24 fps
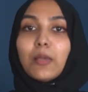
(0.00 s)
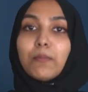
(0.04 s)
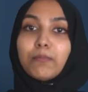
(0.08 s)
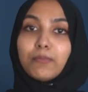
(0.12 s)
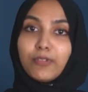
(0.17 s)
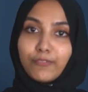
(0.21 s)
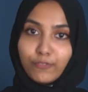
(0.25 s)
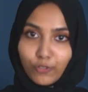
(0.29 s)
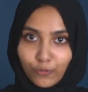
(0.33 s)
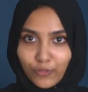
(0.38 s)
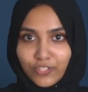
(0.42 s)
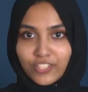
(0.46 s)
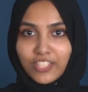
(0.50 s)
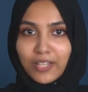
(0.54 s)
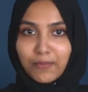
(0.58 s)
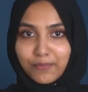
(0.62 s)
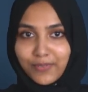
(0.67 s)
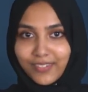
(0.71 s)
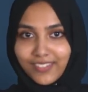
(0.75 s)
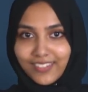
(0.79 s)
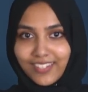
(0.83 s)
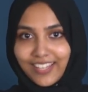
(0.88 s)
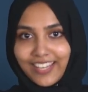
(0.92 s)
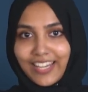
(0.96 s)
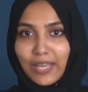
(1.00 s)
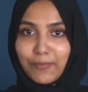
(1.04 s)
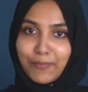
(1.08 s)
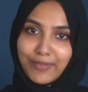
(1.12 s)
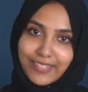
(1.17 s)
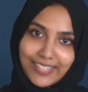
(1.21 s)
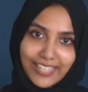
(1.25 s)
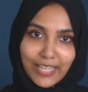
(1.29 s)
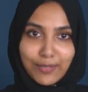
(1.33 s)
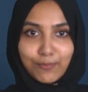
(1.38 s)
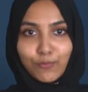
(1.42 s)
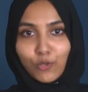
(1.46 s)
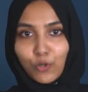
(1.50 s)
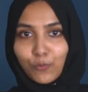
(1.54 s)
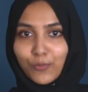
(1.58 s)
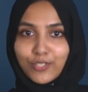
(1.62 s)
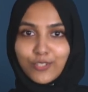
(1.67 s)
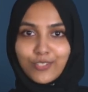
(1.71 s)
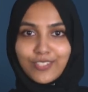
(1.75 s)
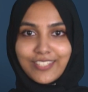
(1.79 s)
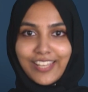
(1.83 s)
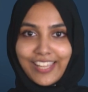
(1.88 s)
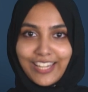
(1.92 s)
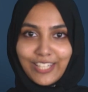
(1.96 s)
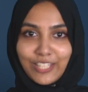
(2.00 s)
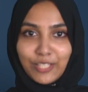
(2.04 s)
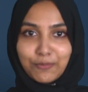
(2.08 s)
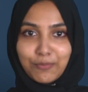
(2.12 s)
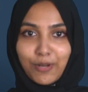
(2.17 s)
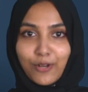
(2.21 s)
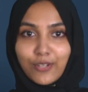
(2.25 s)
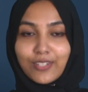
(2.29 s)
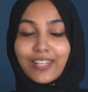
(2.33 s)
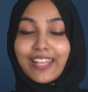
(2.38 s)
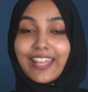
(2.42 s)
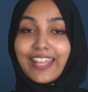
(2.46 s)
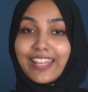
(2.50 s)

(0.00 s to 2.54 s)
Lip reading: Before we jump in, let me take a moment to tell you about